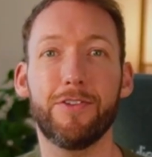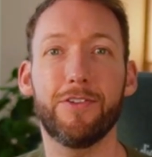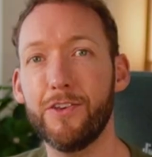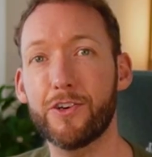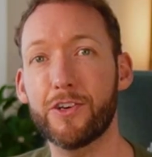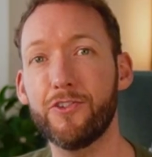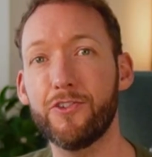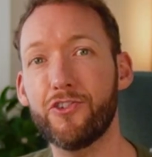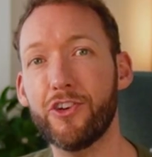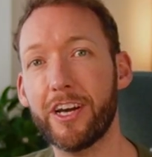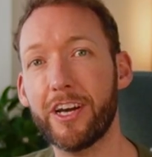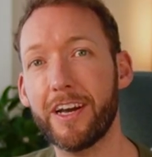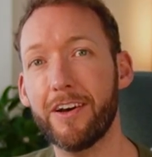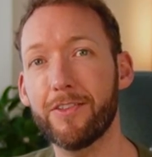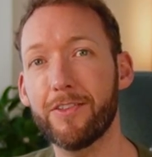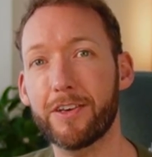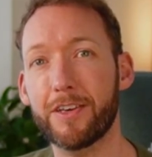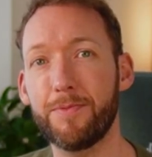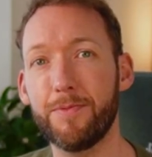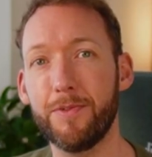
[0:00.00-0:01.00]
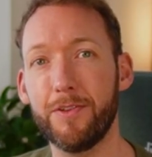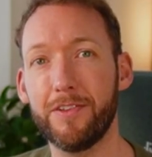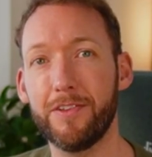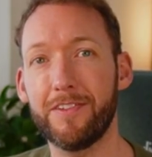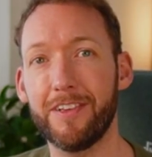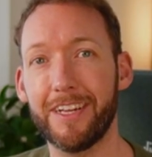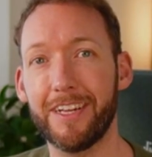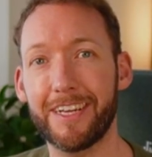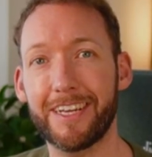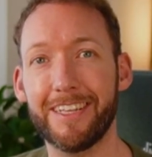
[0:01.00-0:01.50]
You can check out the
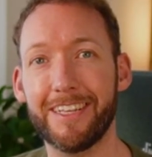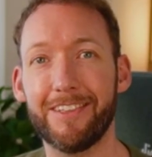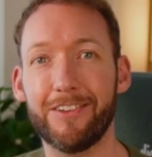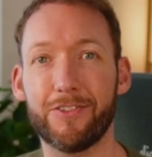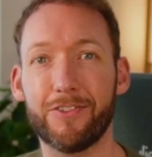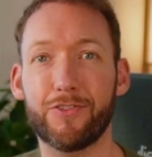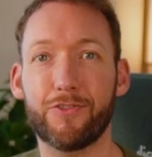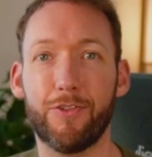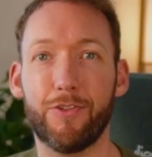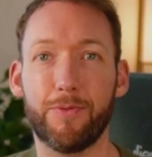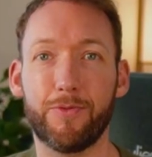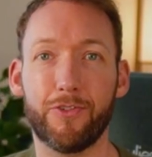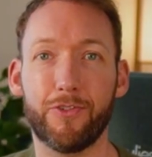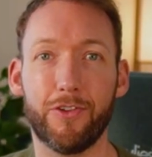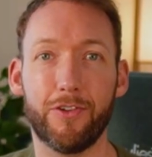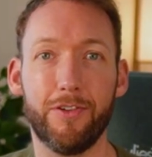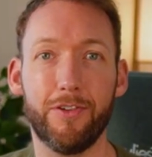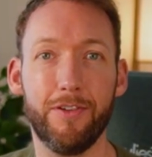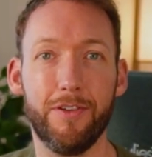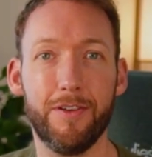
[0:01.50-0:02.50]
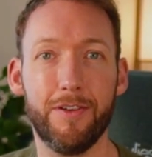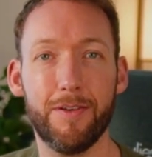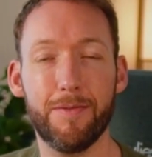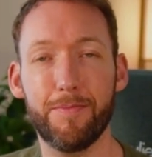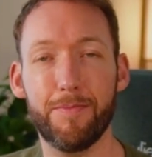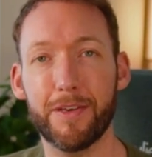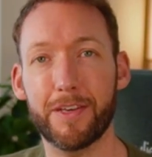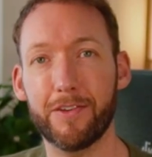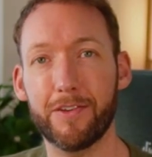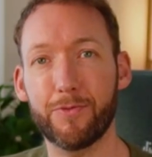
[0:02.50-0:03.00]
community link in the description
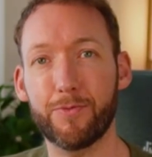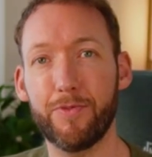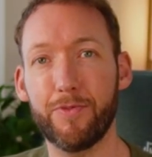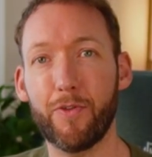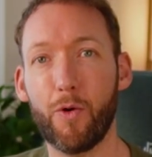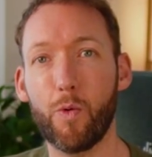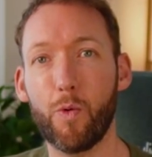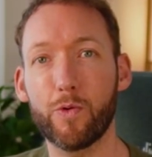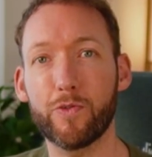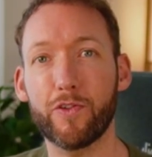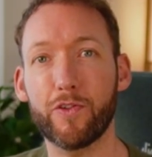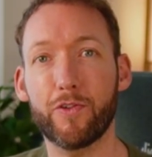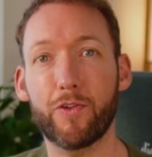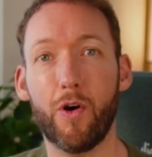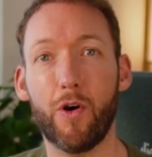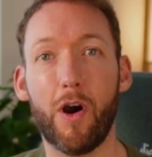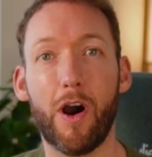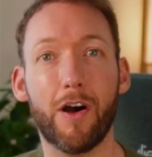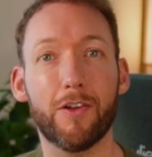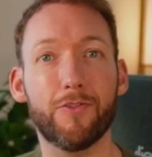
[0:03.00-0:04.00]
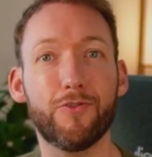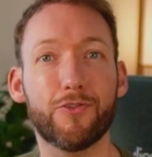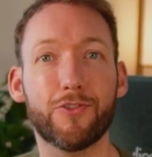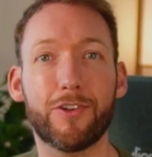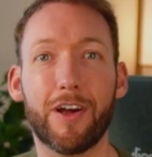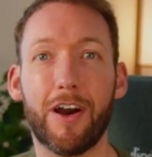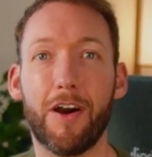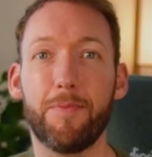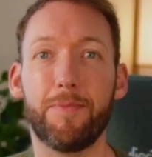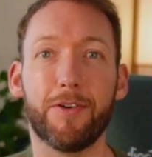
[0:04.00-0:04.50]
because we've also got 100
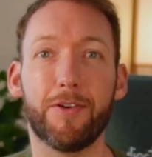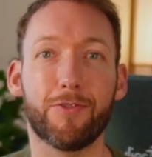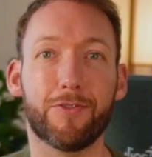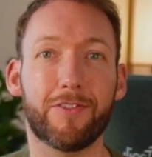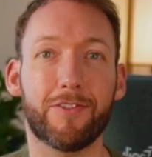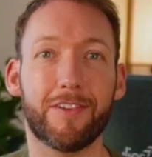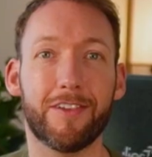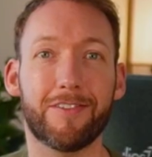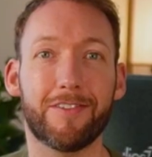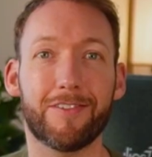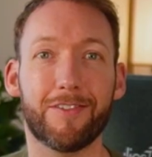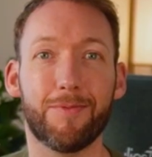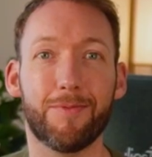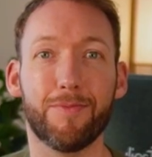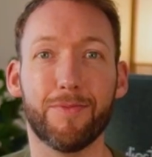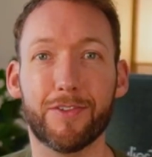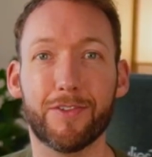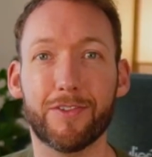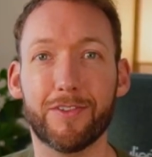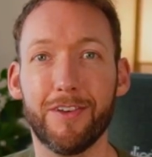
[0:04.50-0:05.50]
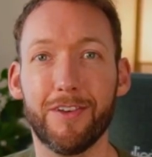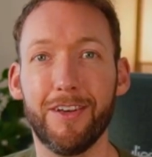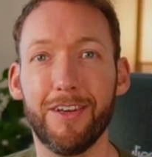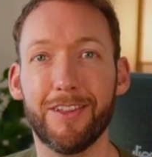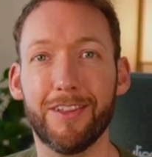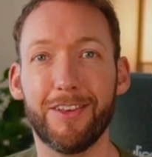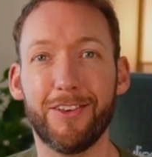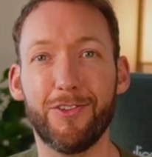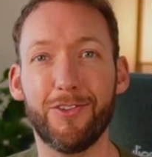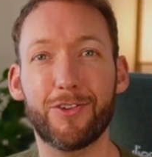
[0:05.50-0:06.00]
hour build systems
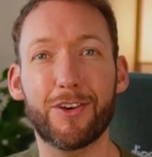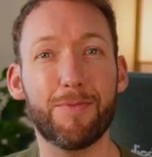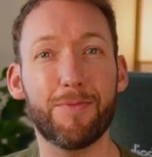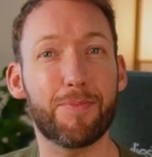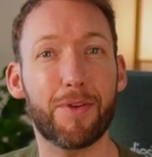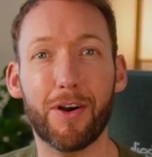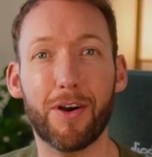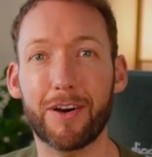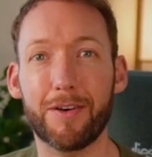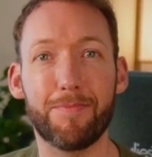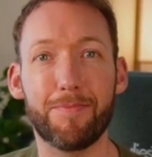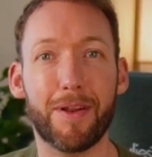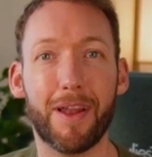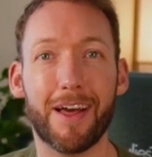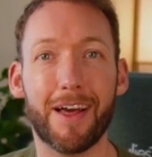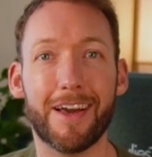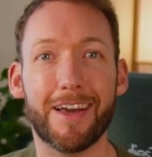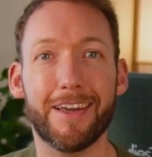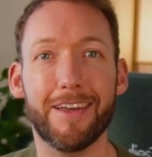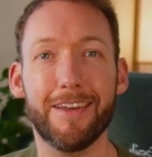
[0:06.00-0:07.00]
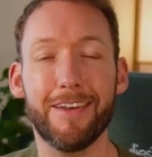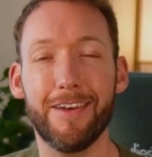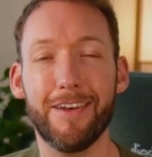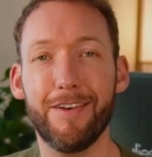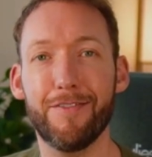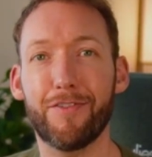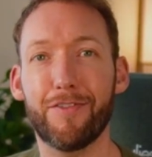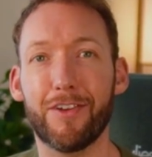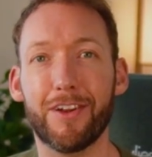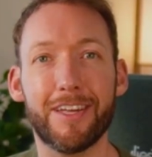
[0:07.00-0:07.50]
that you can plug and play
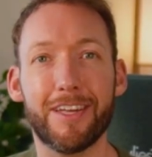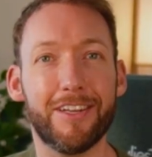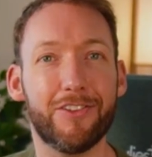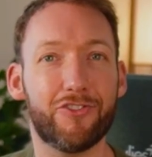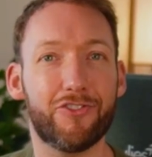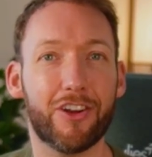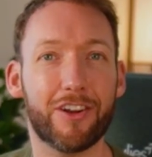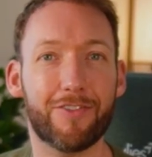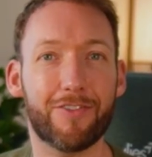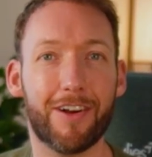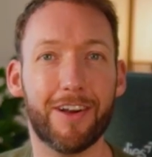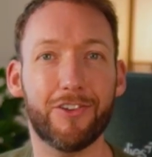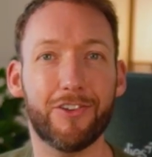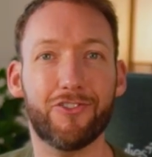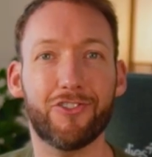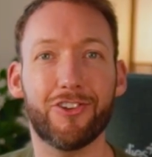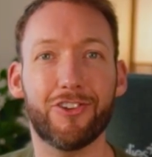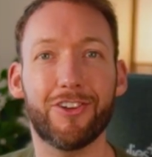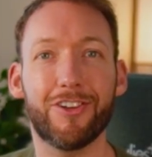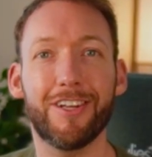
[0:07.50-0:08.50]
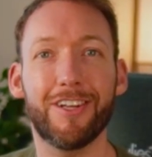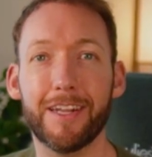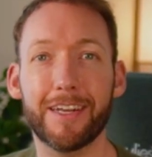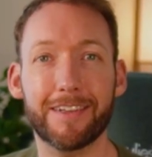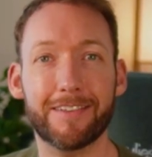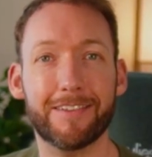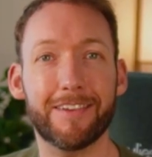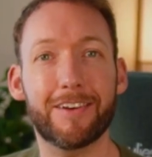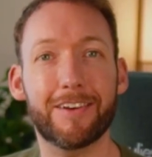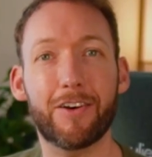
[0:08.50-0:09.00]
for lead generation,
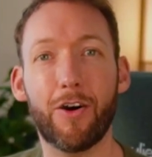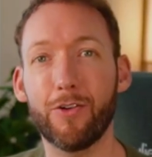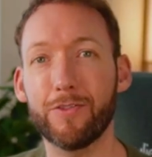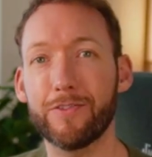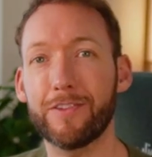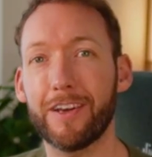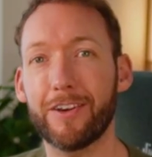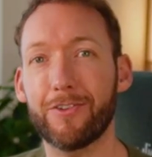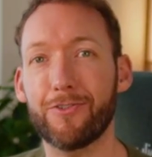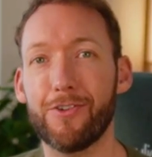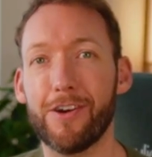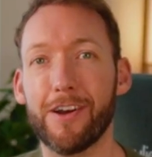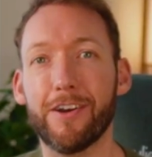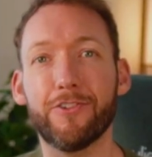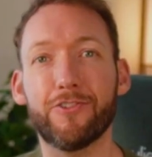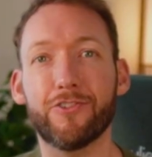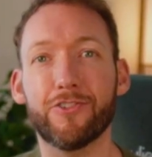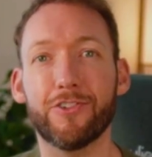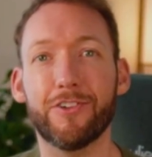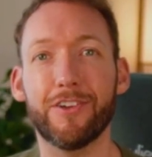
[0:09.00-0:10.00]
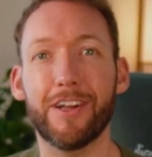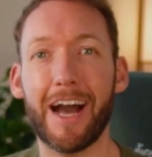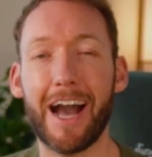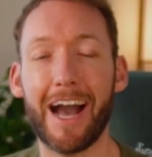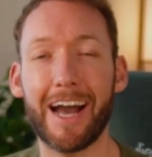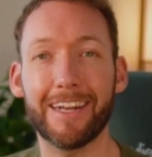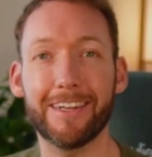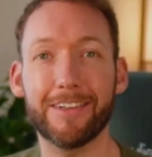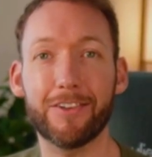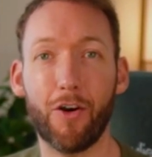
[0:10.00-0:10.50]
LinkedIn content creation,
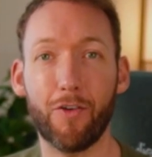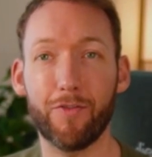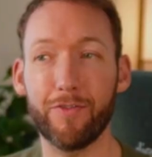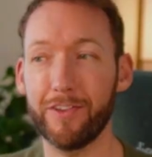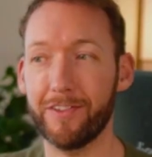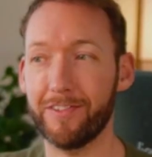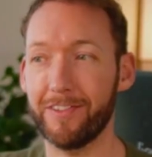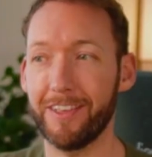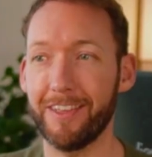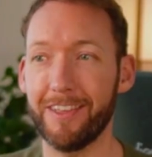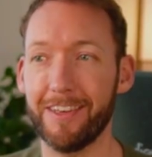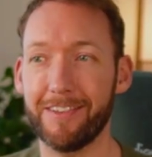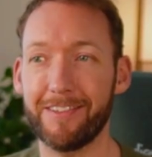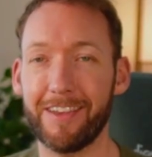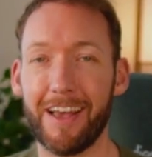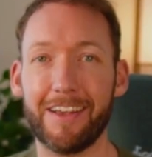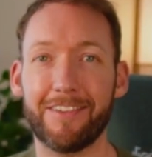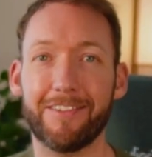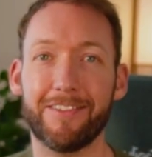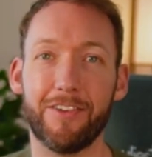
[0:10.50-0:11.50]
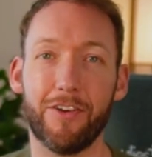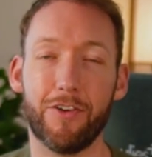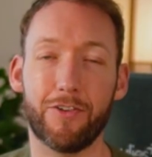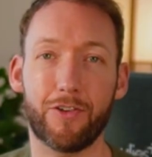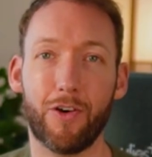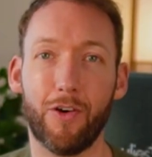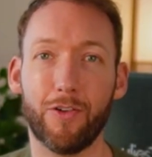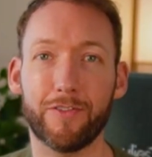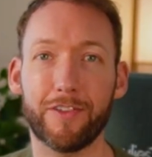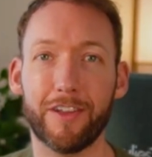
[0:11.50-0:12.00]
and obviously this SEO
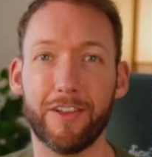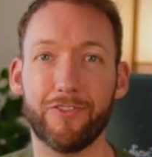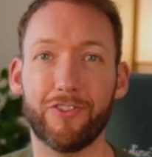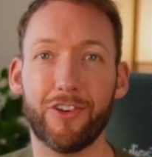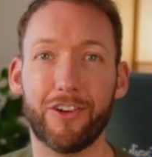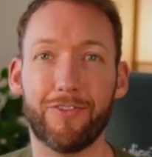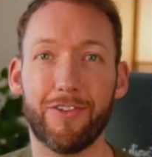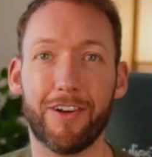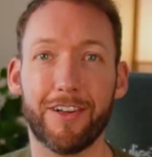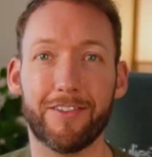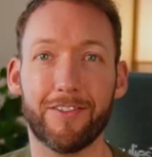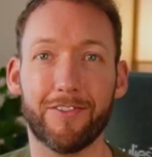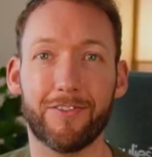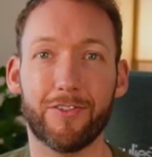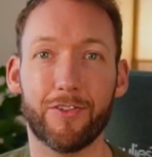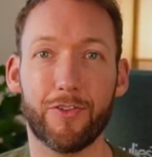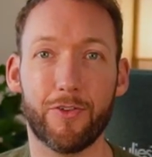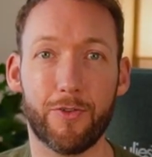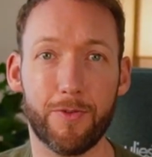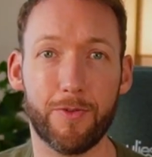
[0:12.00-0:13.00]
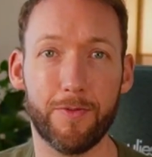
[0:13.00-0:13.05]
content generator too.